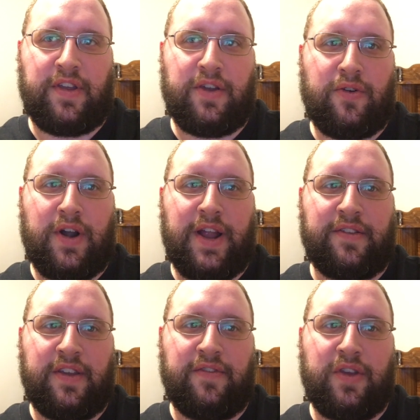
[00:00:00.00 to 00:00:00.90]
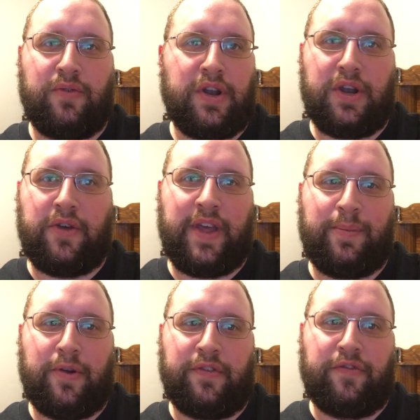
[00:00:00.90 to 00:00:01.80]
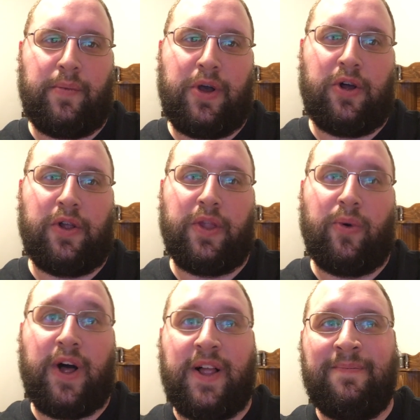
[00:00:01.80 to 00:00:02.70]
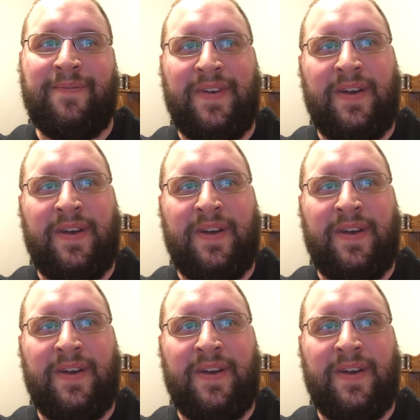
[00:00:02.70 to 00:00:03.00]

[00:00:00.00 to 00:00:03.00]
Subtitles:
and or on TV wouldn't know that person from a hole in the wall.